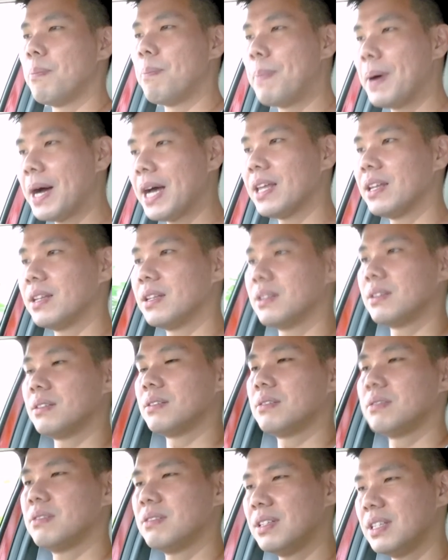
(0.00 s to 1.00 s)
but
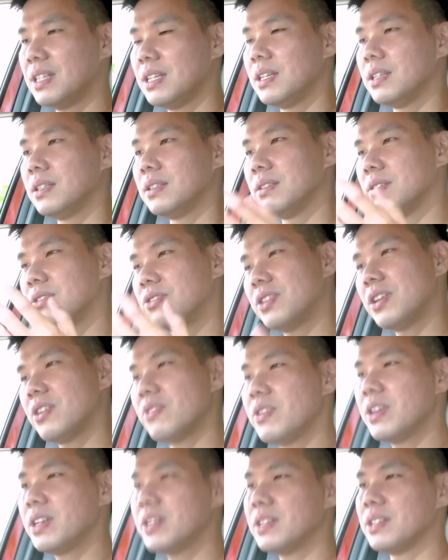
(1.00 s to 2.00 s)
the
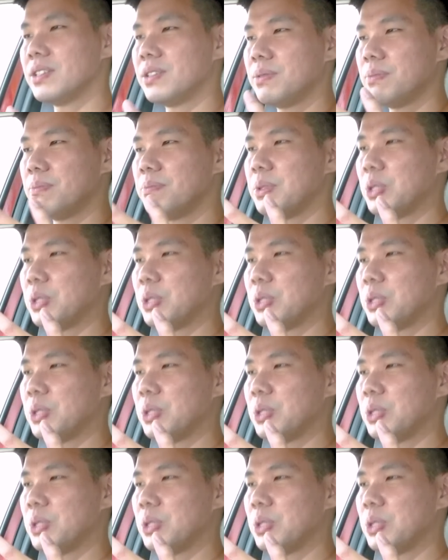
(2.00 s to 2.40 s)
steering is